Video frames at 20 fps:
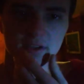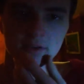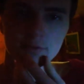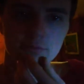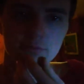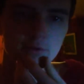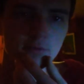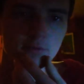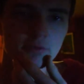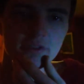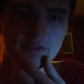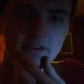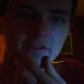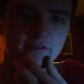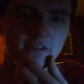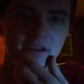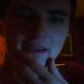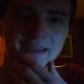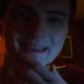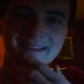Like, what
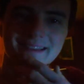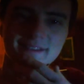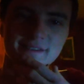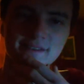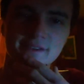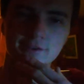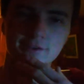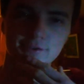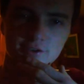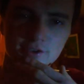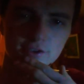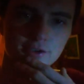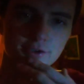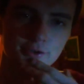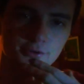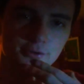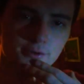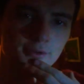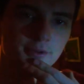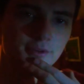the fuck is there to
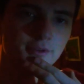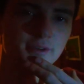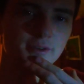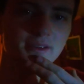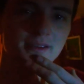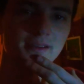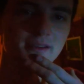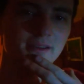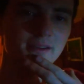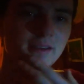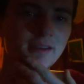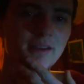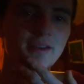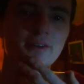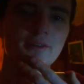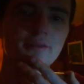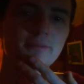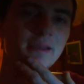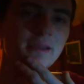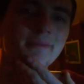do?
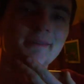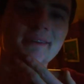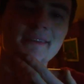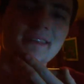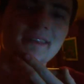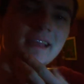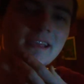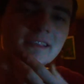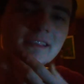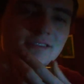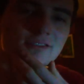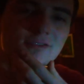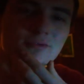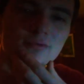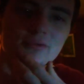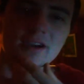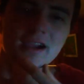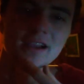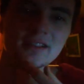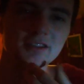You know, maybe that's
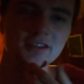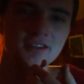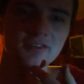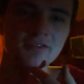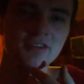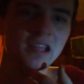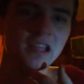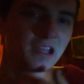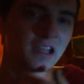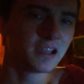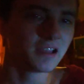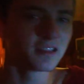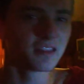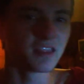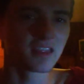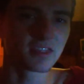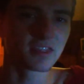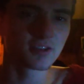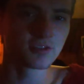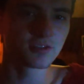just where I live.
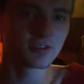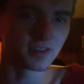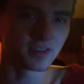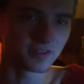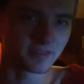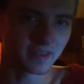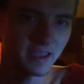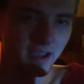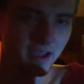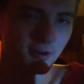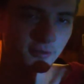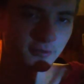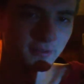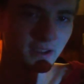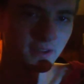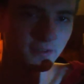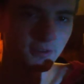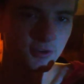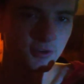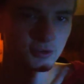Like, there's this
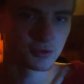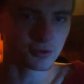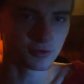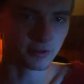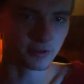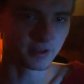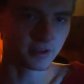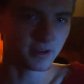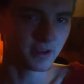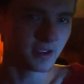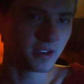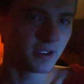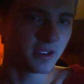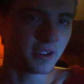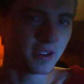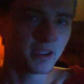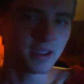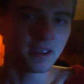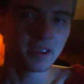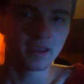town down the street.
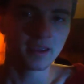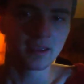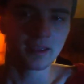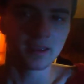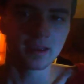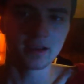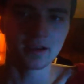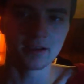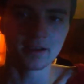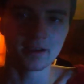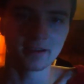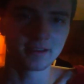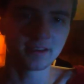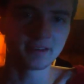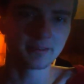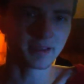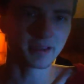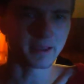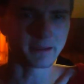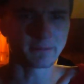
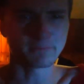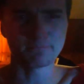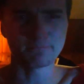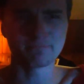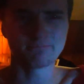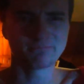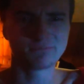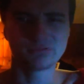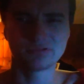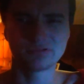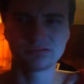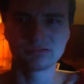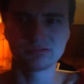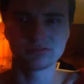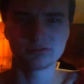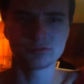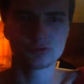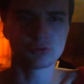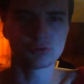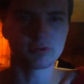It's like
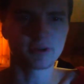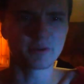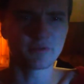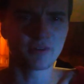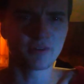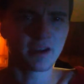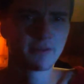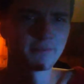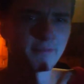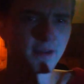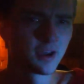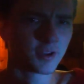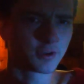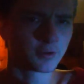25